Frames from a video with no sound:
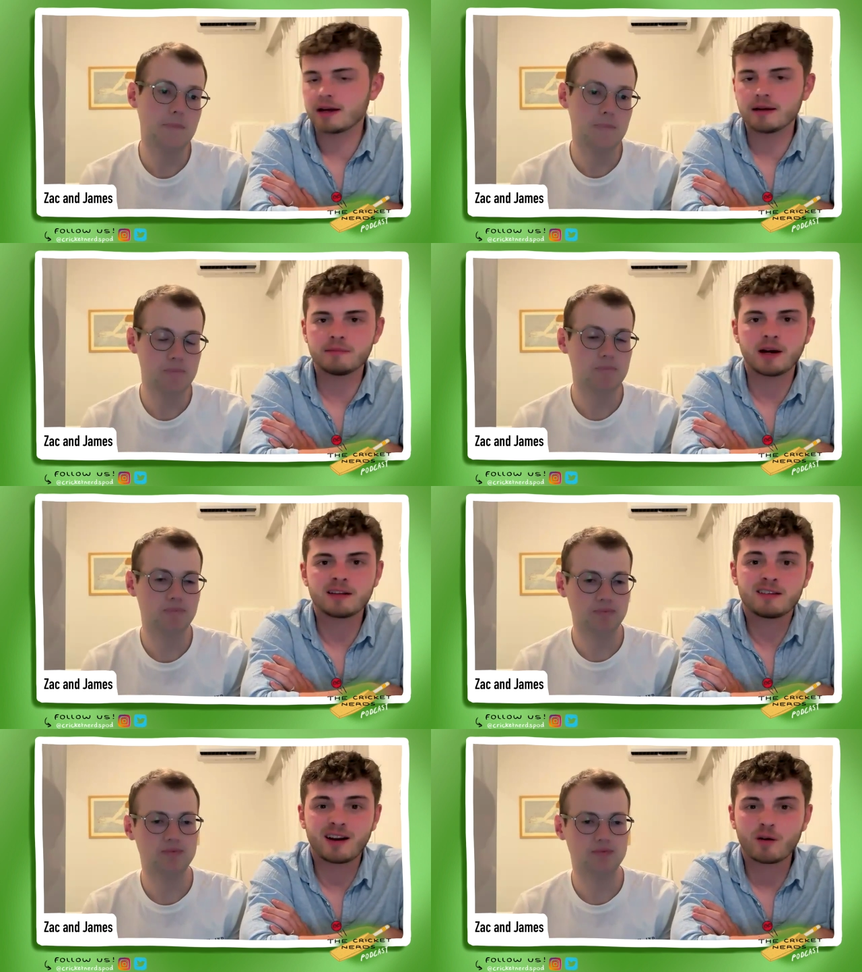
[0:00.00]
Speaker 1: Um, I,
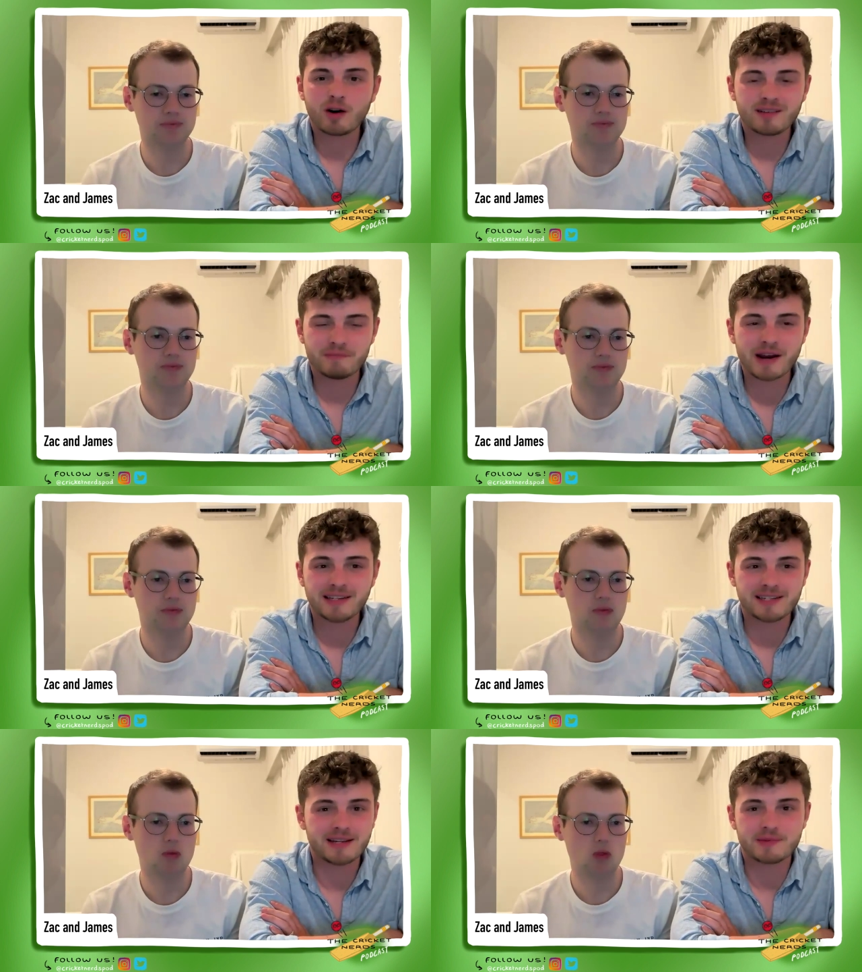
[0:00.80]
there aren't
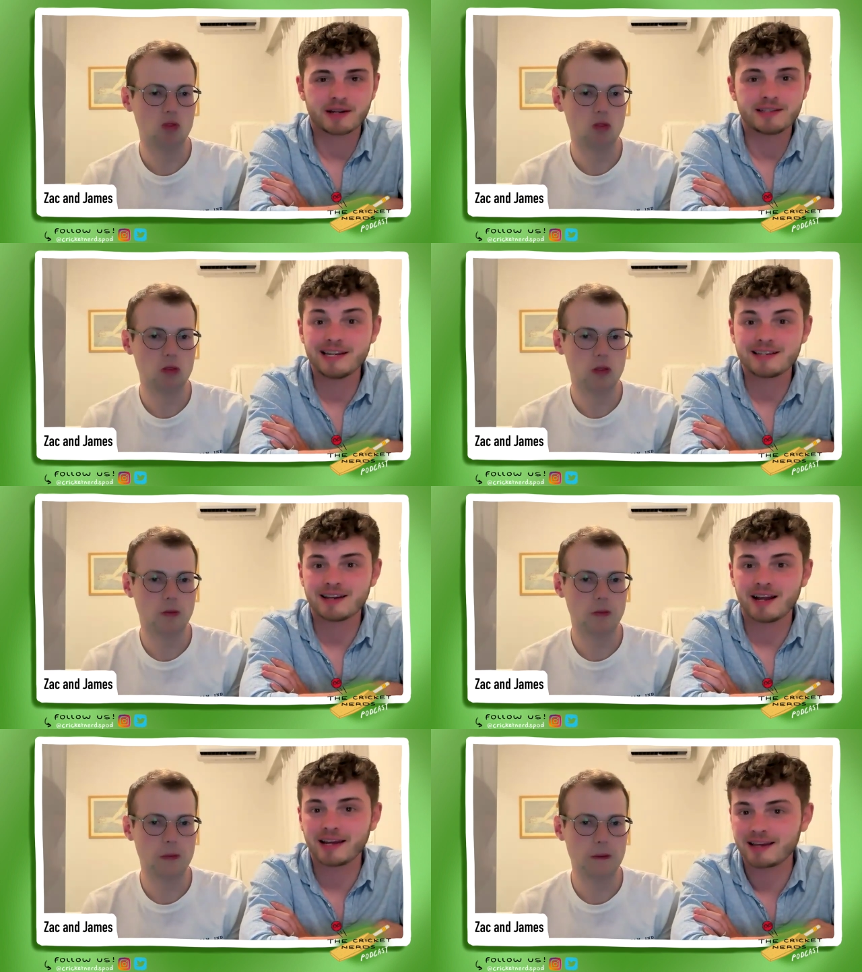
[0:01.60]
many teams I
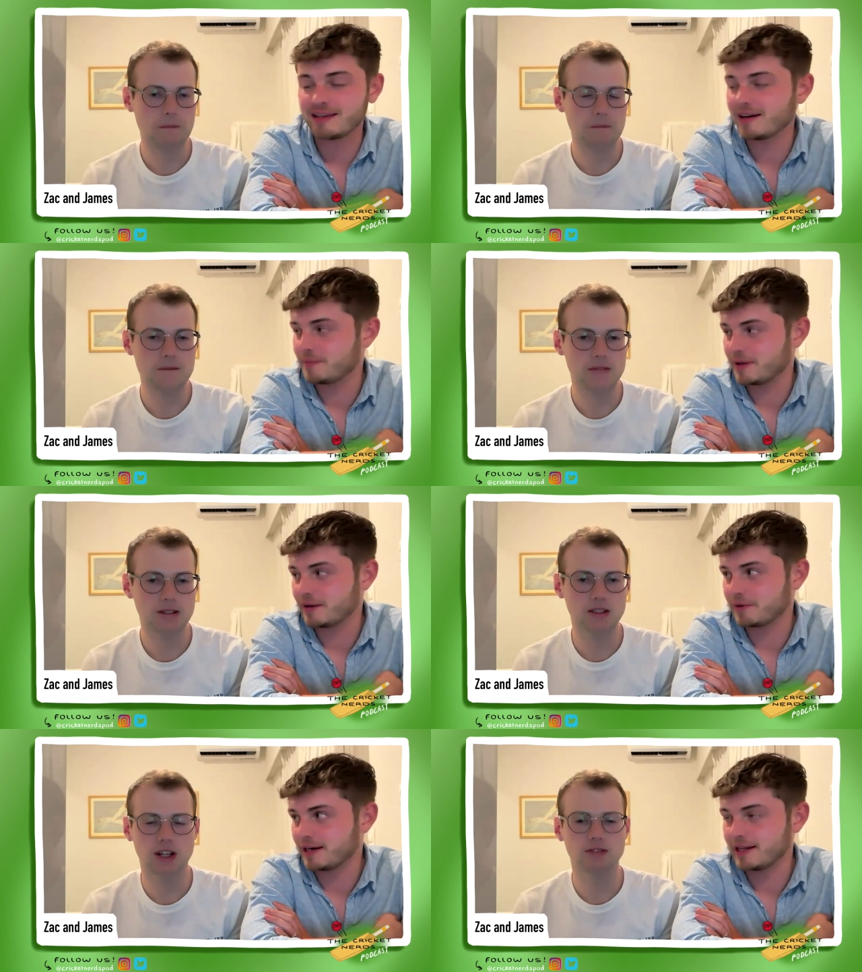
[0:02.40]
dislike in the
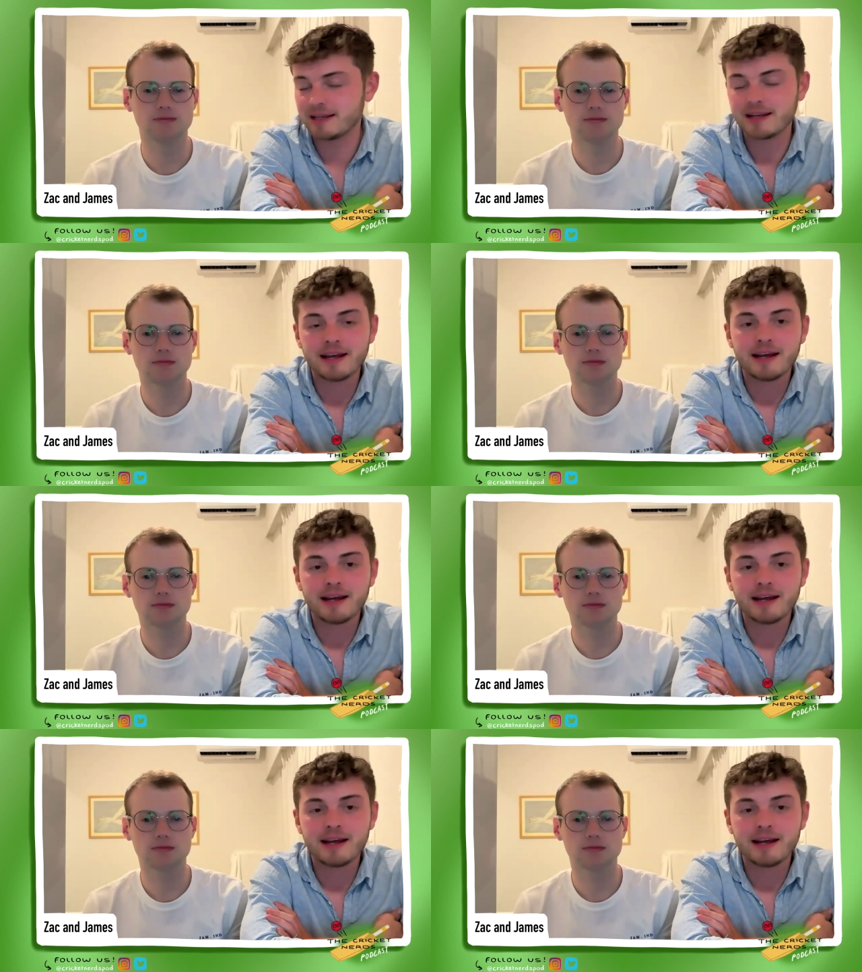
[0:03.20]
IPL really,